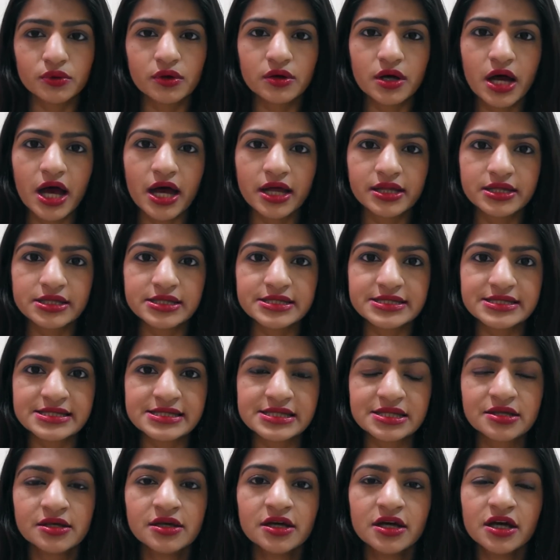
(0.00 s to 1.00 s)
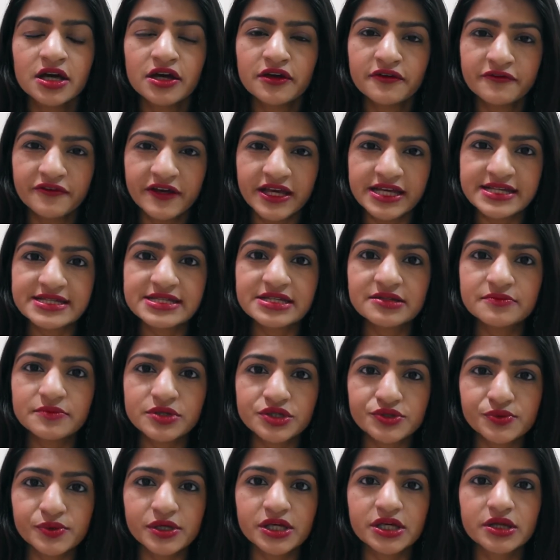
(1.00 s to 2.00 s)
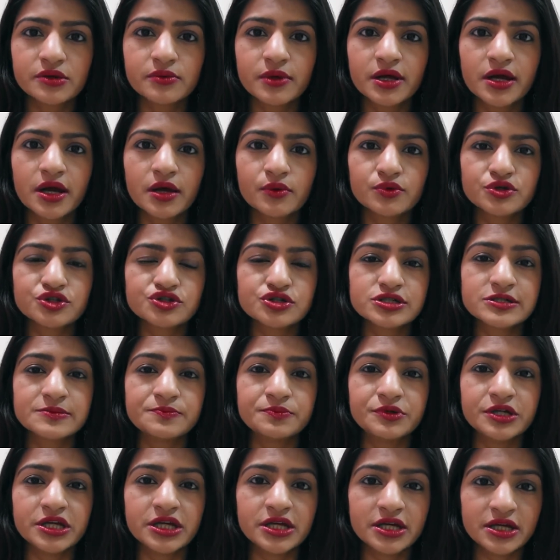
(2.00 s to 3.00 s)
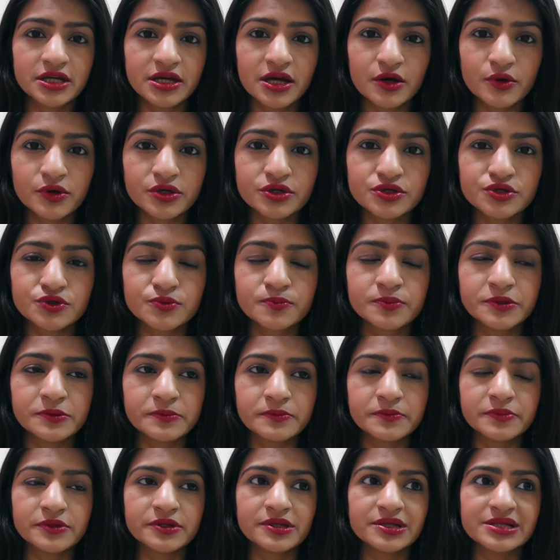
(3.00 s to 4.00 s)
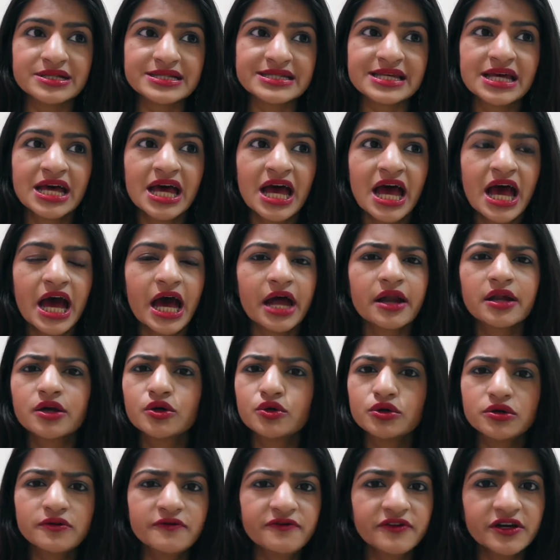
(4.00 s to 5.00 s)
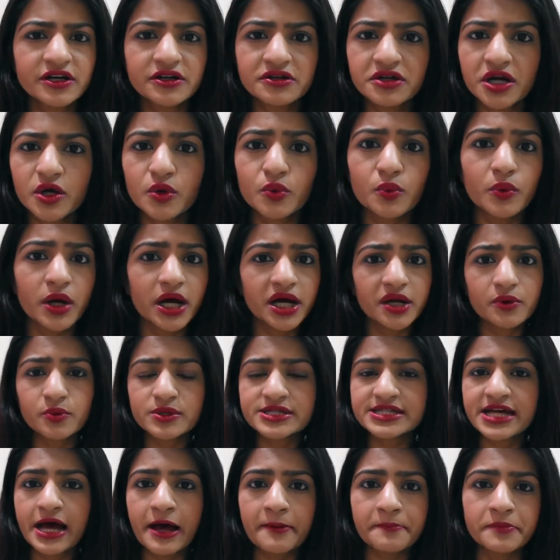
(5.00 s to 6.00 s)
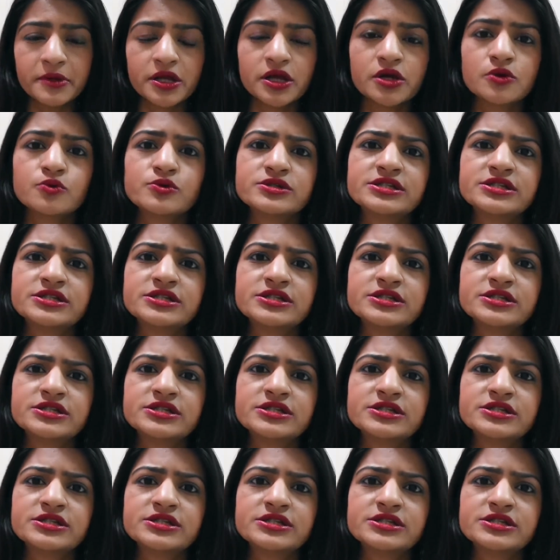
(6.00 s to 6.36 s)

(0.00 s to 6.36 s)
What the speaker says: had this phase in between where I was just breaking out into pimples and I couldn't figure out why it was happening.